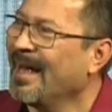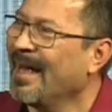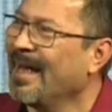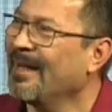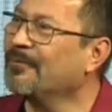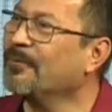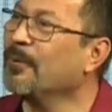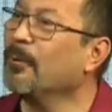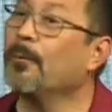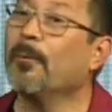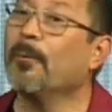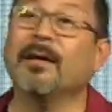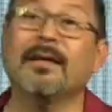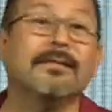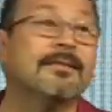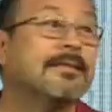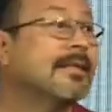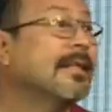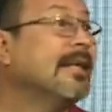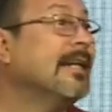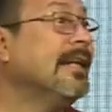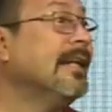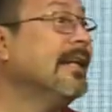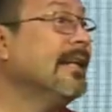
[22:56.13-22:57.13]
And so, what does
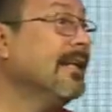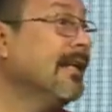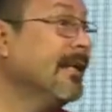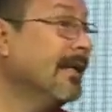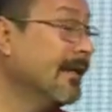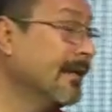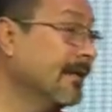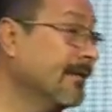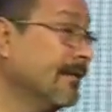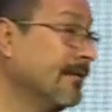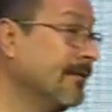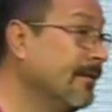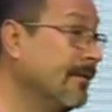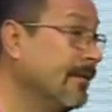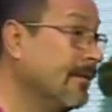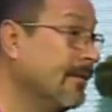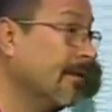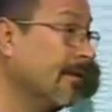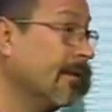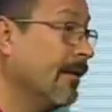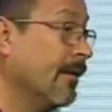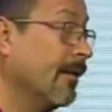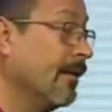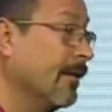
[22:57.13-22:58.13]
King
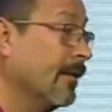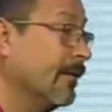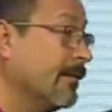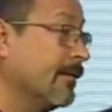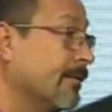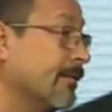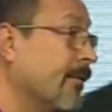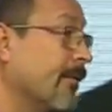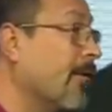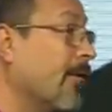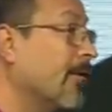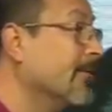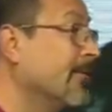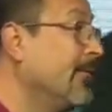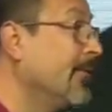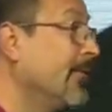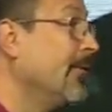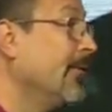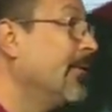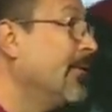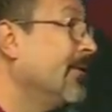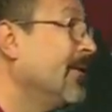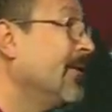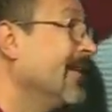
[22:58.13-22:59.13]
Saul
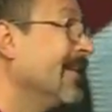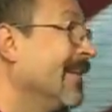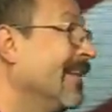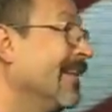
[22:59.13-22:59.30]
do?